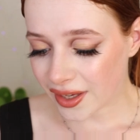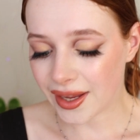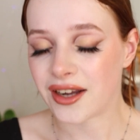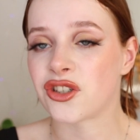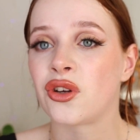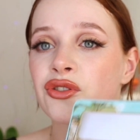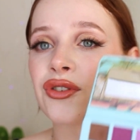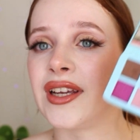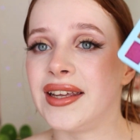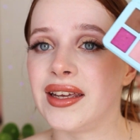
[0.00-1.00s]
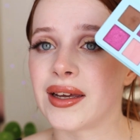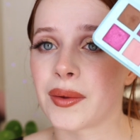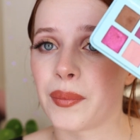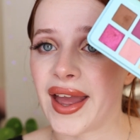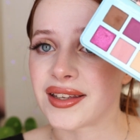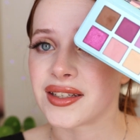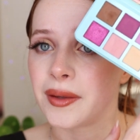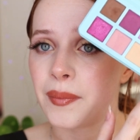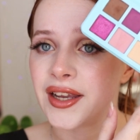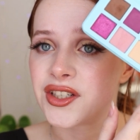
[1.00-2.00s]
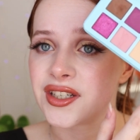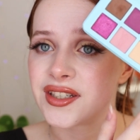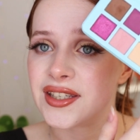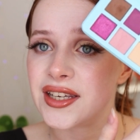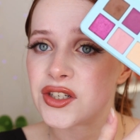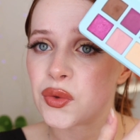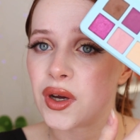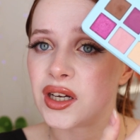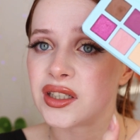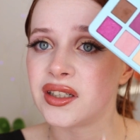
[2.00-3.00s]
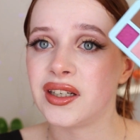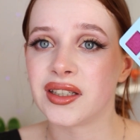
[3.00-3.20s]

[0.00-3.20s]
There's not really a matte that matches this one.